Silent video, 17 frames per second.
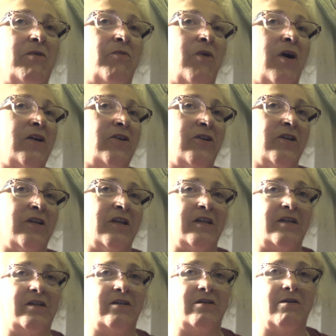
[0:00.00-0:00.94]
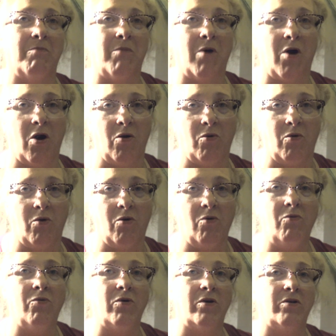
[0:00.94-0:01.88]
watching this tomorrow,
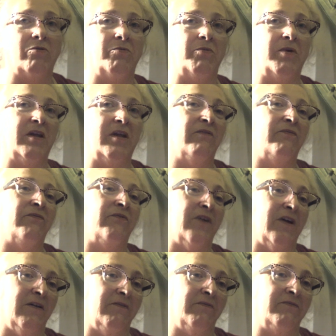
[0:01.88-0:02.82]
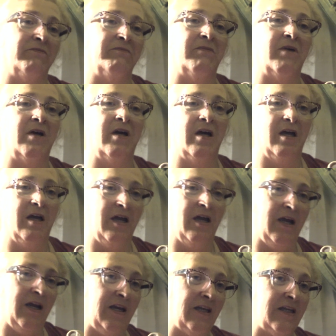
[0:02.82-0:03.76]
which will be the 5th.
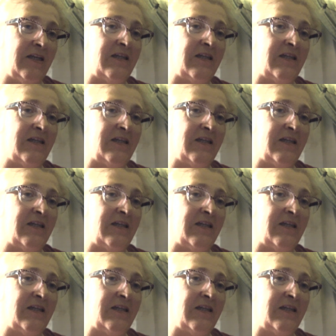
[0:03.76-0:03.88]
It is